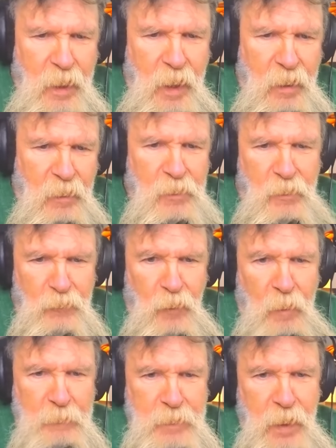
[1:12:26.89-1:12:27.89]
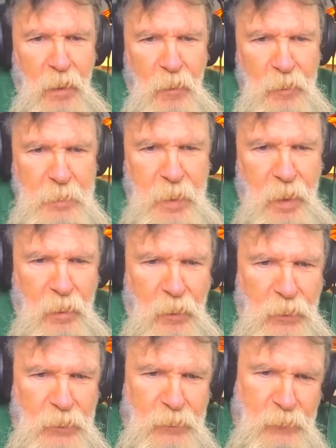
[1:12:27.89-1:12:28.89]
How you dropped all the
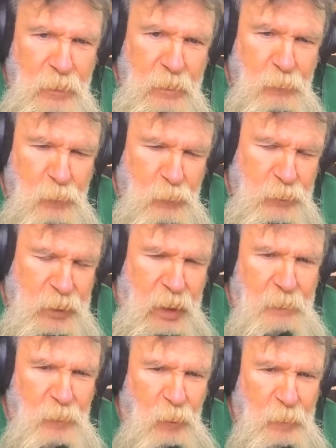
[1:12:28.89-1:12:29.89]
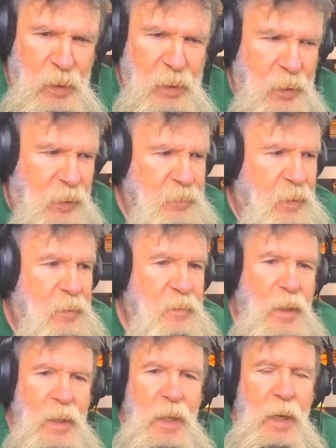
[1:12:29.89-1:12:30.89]
falls when team with me?" I says,
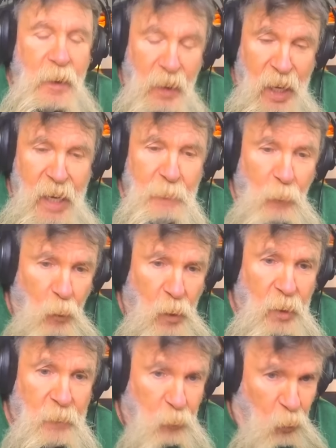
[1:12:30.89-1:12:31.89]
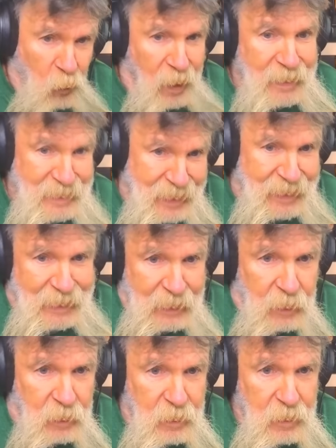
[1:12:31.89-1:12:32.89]
"Name one where I didn't."